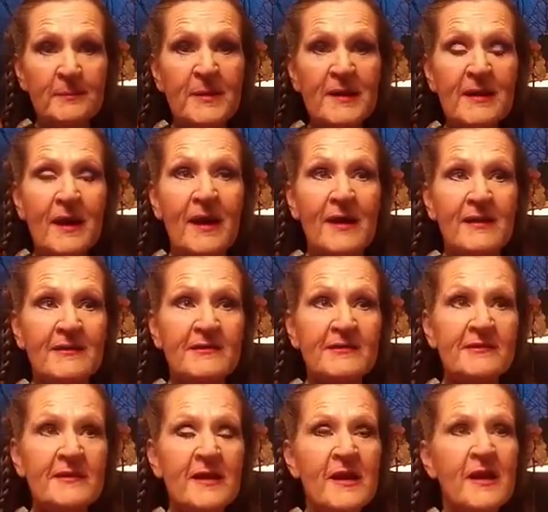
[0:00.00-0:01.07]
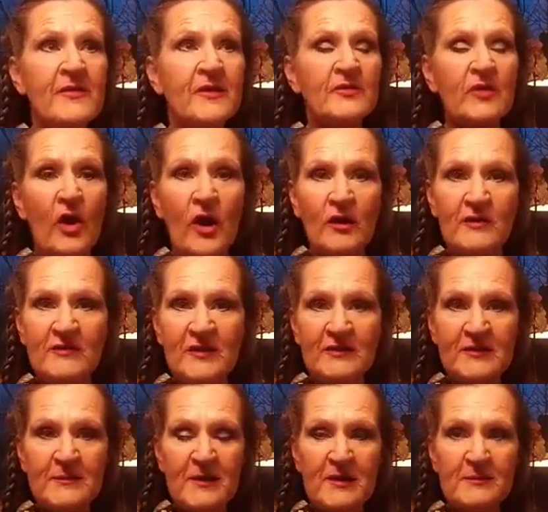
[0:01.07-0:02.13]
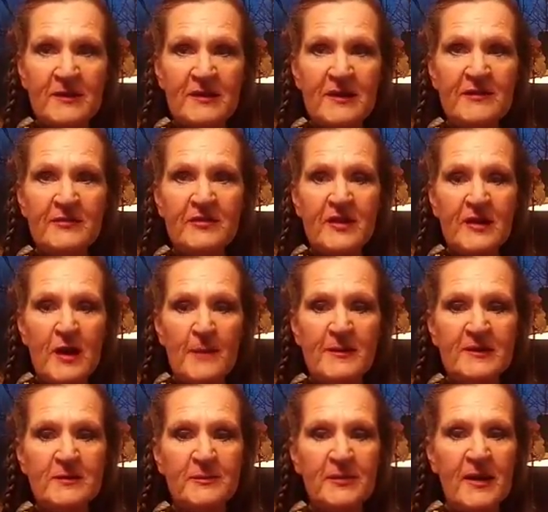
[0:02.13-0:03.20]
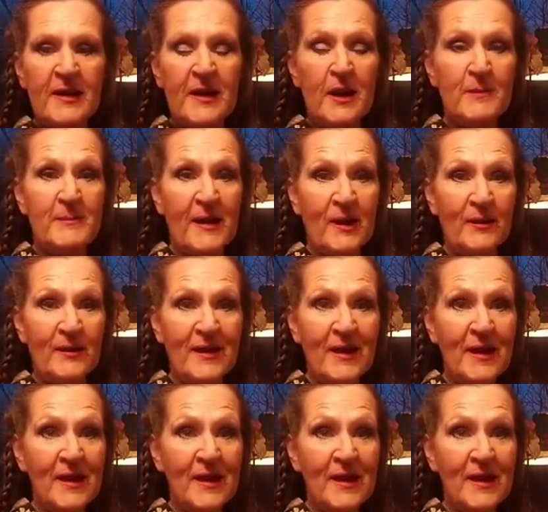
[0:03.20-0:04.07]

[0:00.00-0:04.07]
because there's all of these limiting beliefs that come into play about